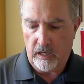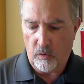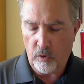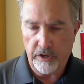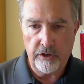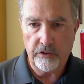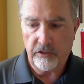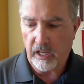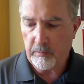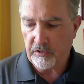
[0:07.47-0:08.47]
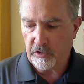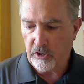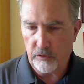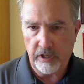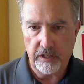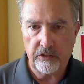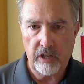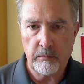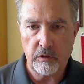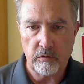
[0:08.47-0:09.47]
what your written
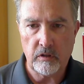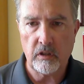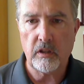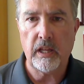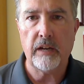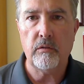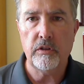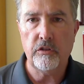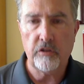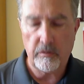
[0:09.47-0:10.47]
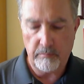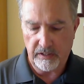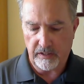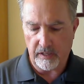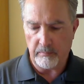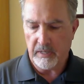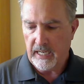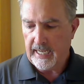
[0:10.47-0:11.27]
assignments will look like when you submit them.